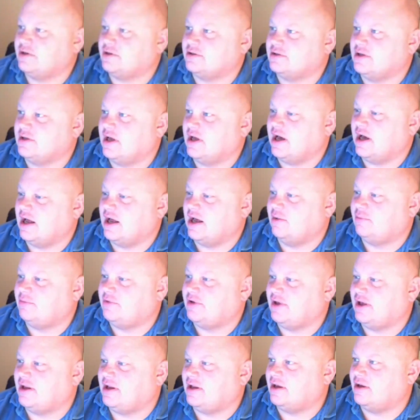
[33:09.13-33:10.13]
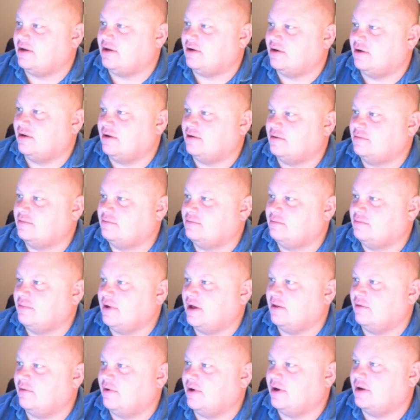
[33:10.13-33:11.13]
is not updating at all.
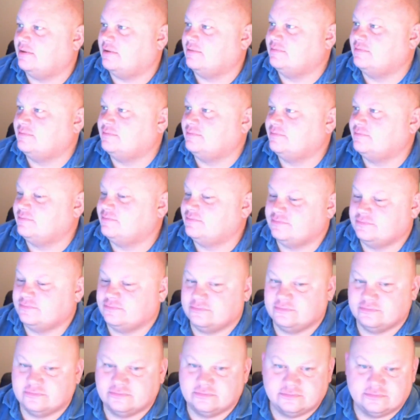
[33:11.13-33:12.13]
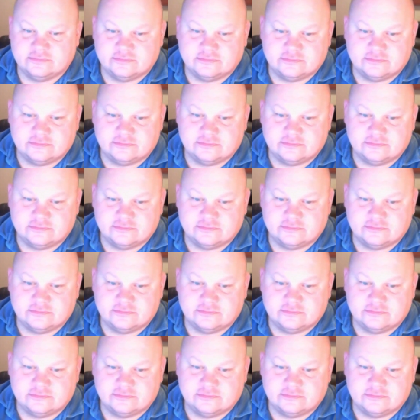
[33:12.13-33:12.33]
By the way. Okay.